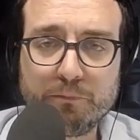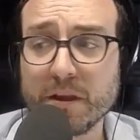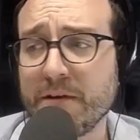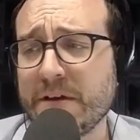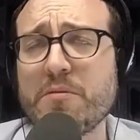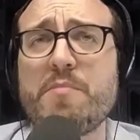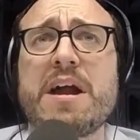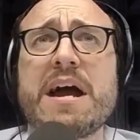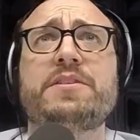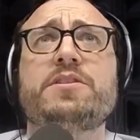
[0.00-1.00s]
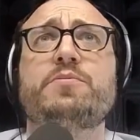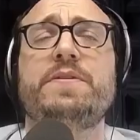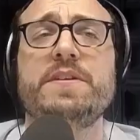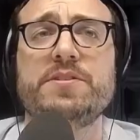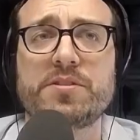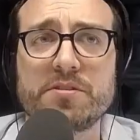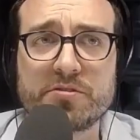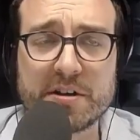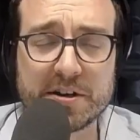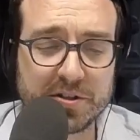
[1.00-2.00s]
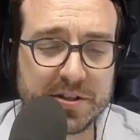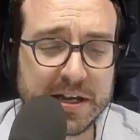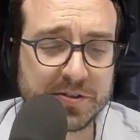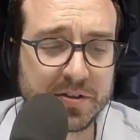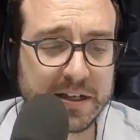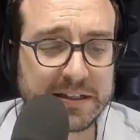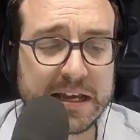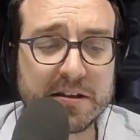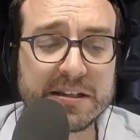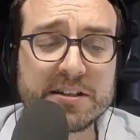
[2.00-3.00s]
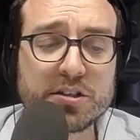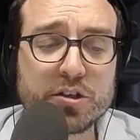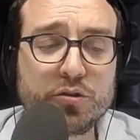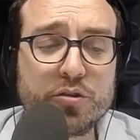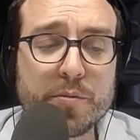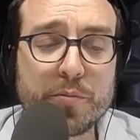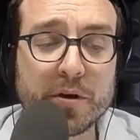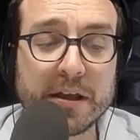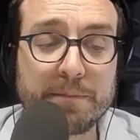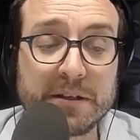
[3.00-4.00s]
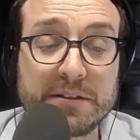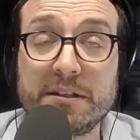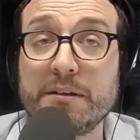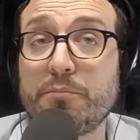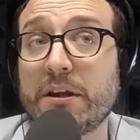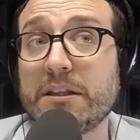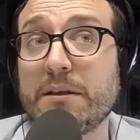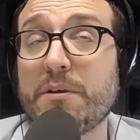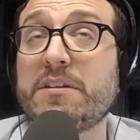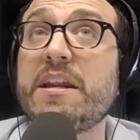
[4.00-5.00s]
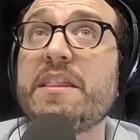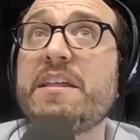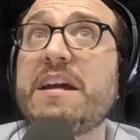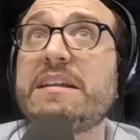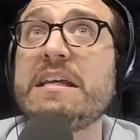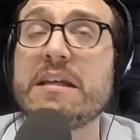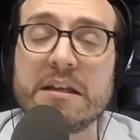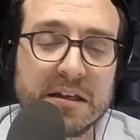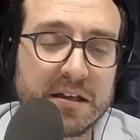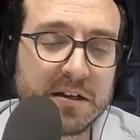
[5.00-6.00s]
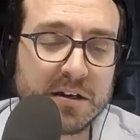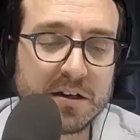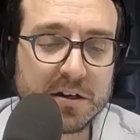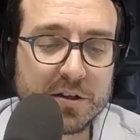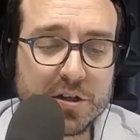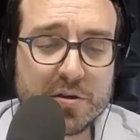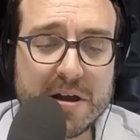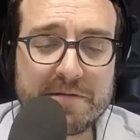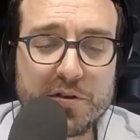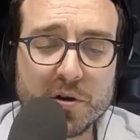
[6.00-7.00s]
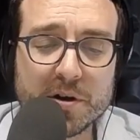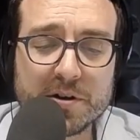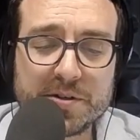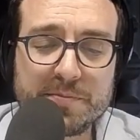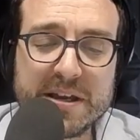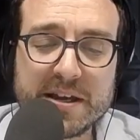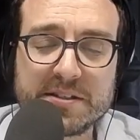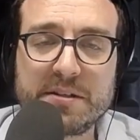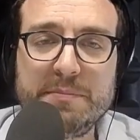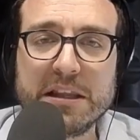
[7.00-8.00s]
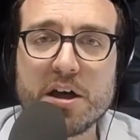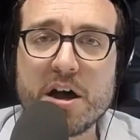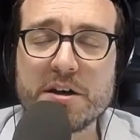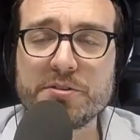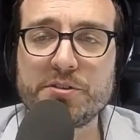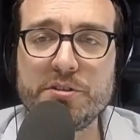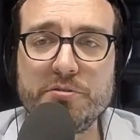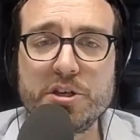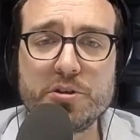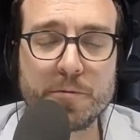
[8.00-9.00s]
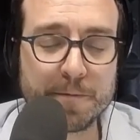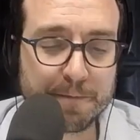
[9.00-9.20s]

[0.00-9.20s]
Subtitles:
In fact, we practiced with these structures yesterday. Tienes el tuyo porque te pertenece a ti. You have yours because it belongs to you.